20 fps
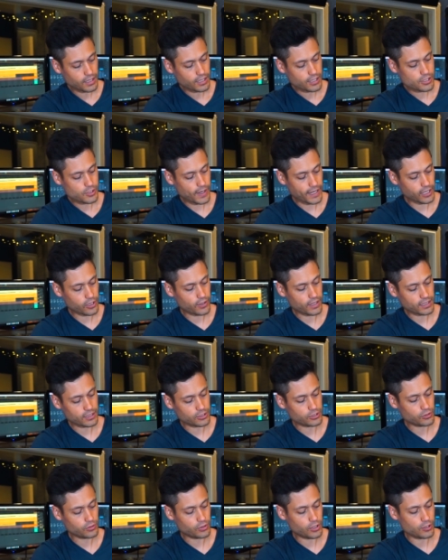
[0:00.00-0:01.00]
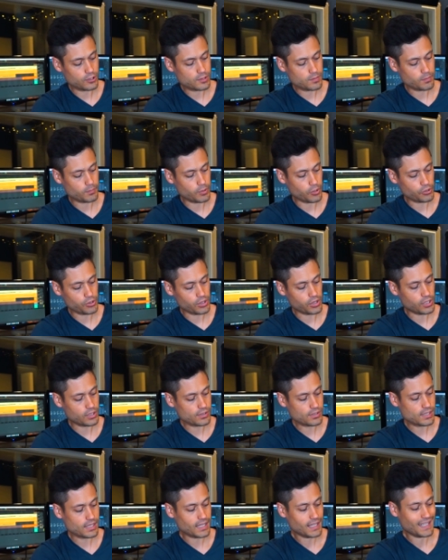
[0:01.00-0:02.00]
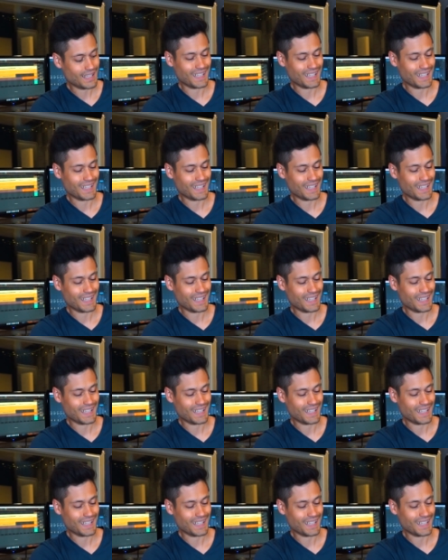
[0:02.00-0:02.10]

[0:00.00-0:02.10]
So I go ahead and do both of those,